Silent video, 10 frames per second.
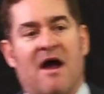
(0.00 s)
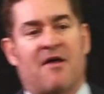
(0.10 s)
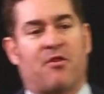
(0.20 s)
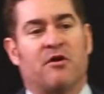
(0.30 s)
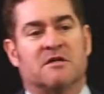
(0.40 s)

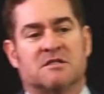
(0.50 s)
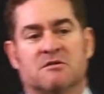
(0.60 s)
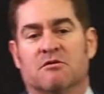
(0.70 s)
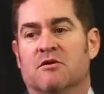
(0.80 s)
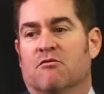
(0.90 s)
athletes
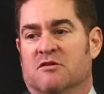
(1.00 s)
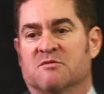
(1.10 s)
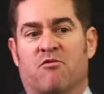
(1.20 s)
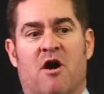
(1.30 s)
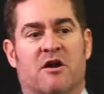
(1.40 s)
to
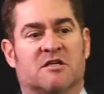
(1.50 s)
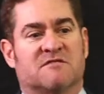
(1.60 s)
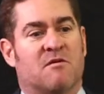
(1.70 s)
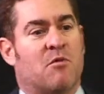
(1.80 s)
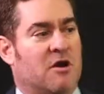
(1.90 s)
endorse products
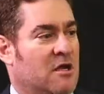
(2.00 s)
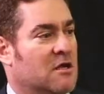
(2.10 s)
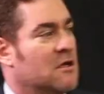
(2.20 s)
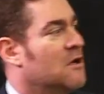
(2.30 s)
for money,